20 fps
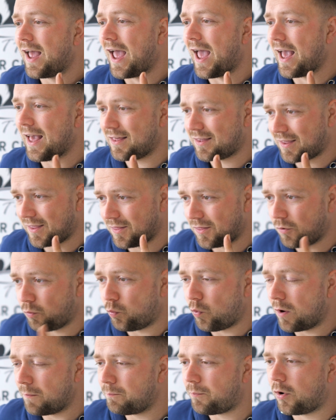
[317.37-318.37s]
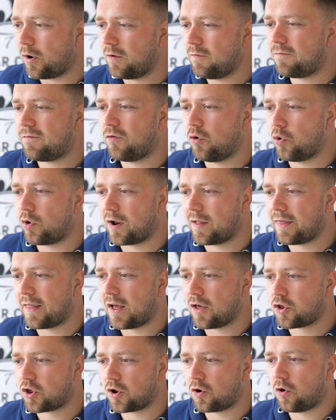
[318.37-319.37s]
is the 1.4 in
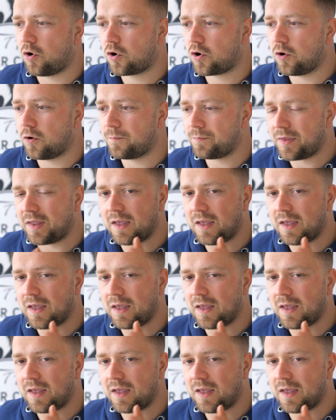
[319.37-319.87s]
that Scirocco.